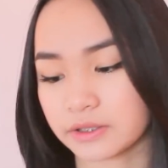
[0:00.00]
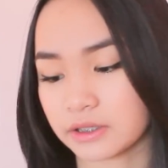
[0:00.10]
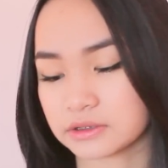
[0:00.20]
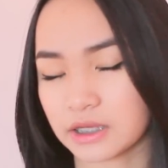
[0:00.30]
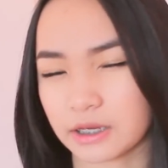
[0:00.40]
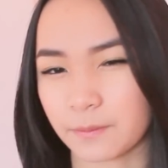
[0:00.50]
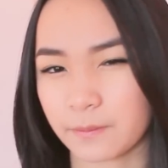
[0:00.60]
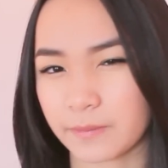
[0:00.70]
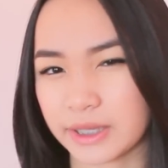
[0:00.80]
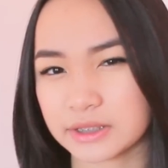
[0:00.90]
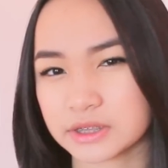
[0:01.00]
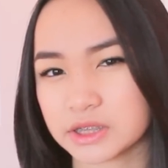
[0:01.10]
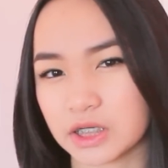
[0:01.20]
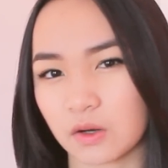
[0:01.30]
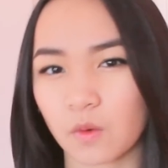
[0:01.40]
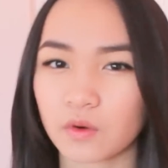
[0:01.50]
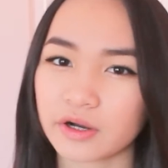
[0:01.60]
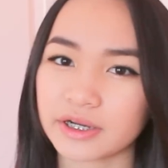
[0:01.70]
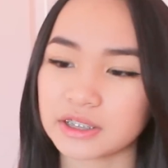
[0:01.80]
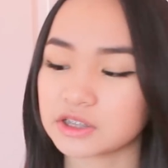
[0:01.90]
There's like mint and
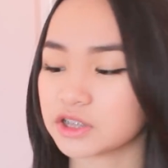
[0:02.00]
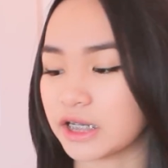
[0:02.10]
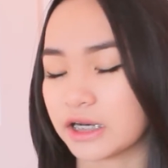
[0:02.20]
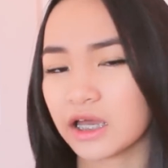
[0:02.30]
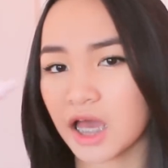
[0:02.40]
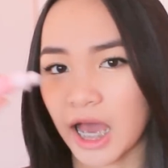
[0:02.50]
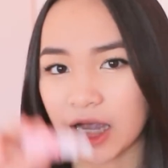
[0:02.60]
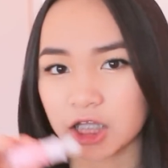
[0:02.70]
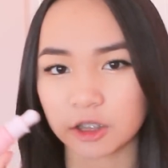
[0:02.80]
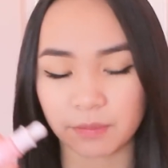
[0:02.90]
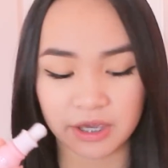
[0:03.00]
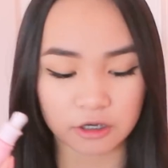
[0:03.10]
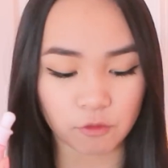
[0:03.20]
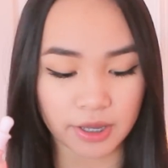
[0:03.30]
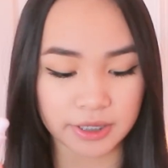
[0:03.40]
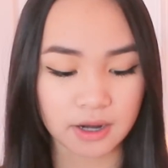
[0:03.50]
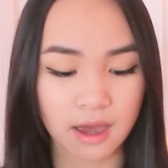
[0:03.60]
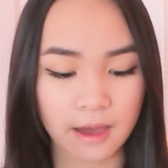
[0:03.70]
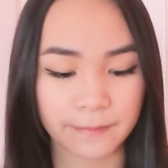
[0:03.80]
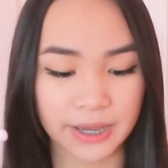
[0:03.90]
orange, and I got the pink one,
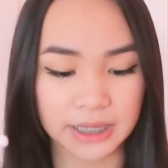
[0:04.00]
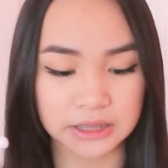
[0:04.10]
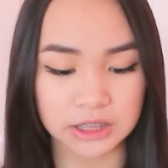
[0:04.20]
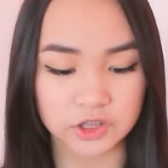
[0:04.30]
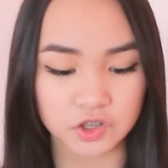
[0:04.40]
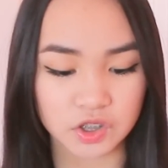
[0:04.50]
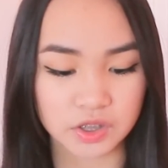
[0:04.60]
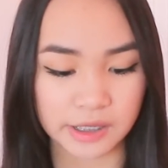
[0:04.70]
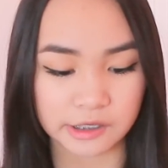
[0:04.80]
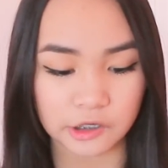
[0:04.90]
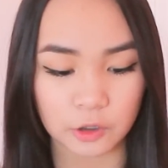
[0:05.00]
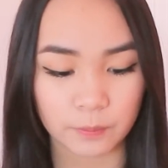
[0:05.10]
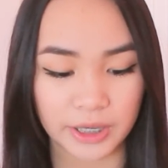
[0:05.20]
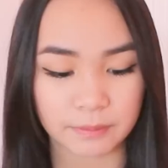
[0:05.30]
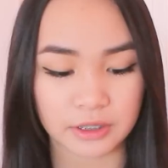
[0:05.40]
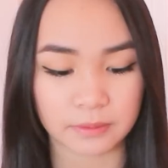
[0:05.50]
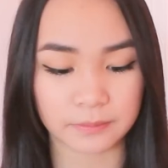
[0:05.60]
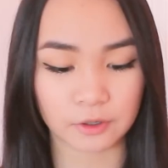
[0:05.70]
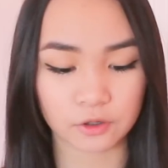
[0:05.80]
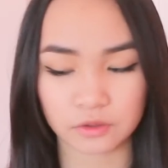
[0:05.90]
but it's just a cute baby
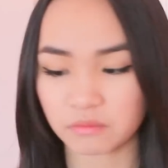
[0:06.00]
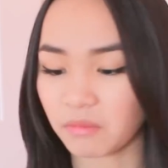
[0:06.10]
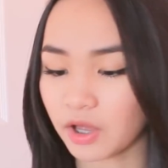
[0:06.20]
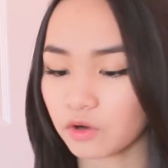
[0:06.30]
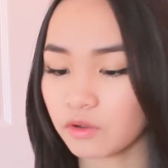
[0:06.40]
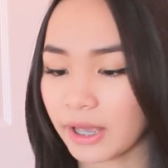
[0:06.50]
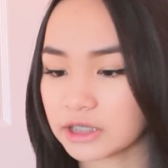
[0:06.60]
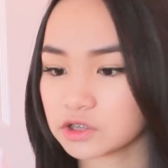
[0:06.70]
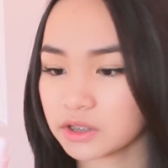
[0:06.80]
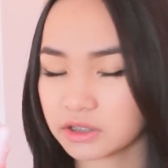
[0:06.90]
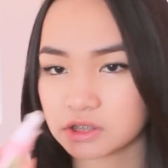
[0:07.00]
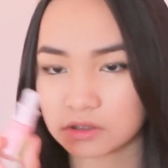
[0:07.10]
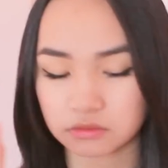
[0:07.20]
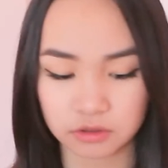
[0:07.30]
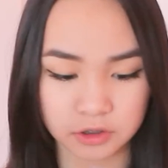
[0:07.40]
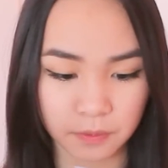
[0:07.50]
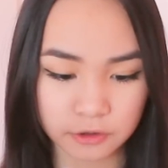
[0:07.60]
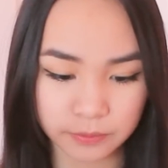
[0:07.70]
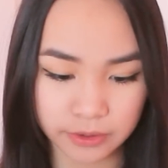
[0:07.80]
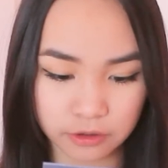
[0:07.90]
milk bottle. Actually, this is it's
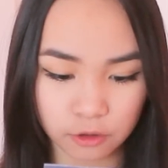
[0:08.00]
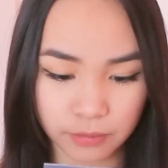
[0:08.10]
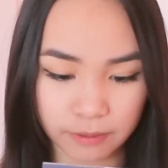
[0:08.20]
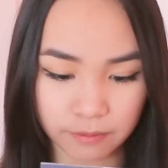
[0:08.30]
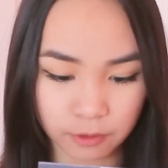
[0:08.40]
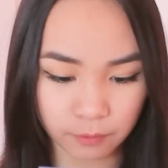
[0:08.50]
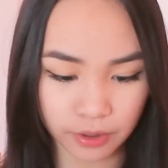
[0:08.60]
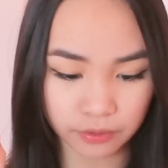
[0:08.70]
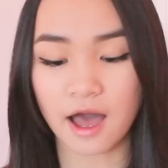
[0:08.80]
supposed to be a cute baby milk bottle.